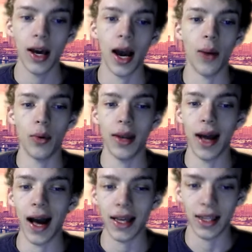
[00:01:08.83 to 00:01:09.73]
I will
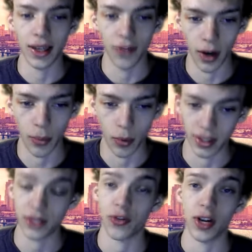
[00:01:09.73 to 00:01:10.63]
not give up on
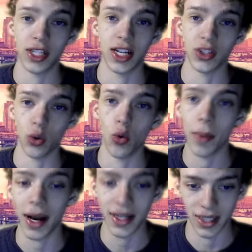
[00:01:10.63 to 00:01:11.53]
this franchise or
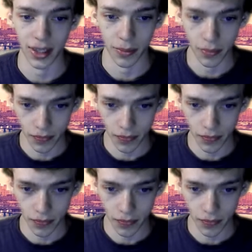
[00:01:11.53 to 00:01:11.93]
my team.